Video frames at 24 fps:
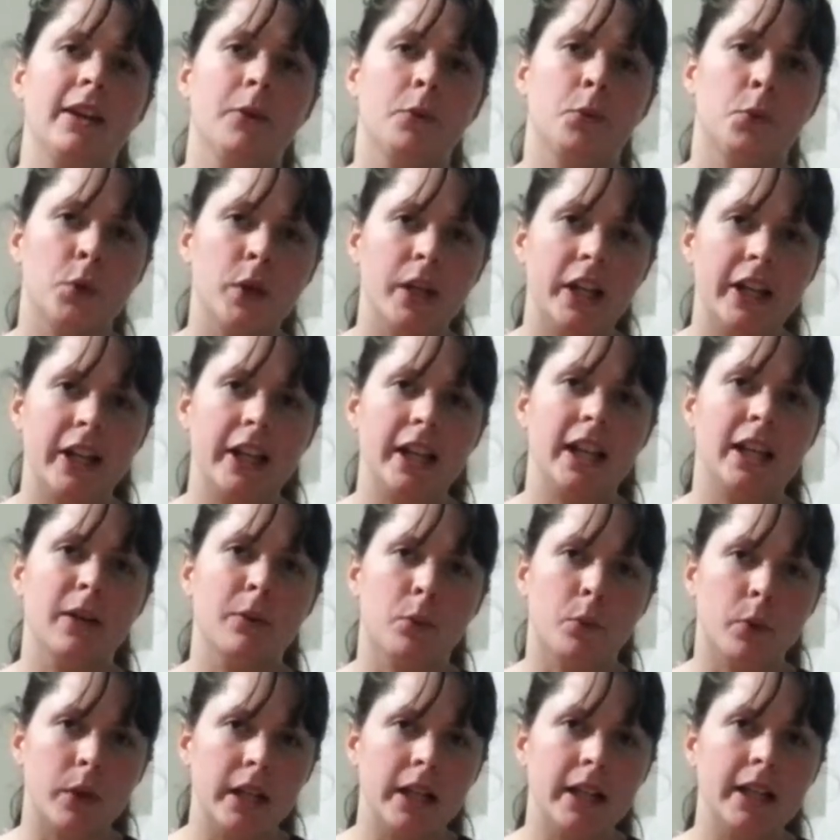
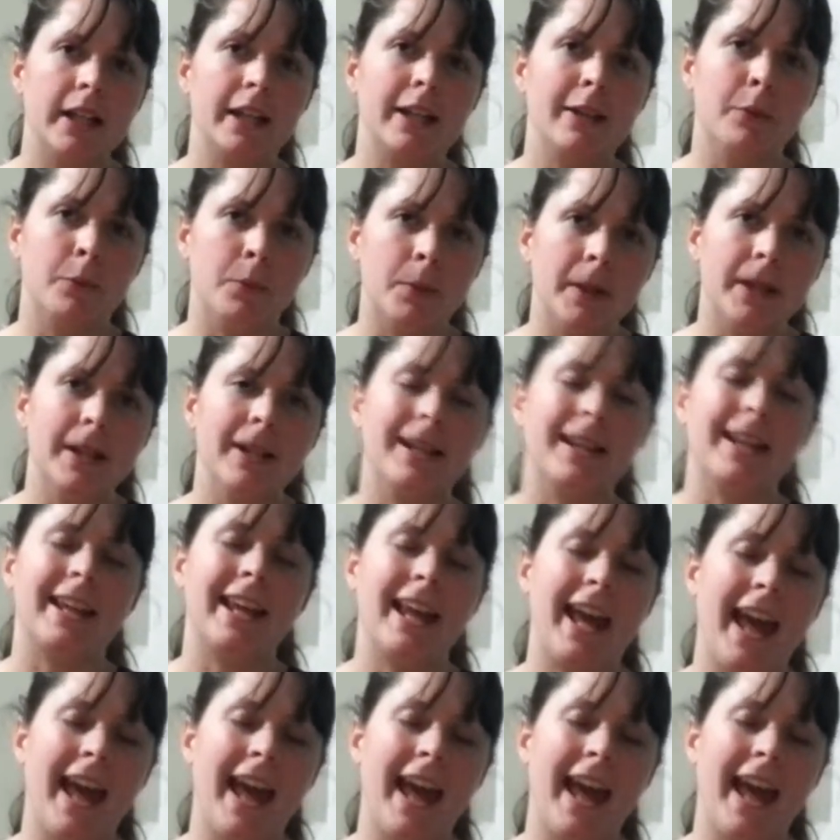really, really, really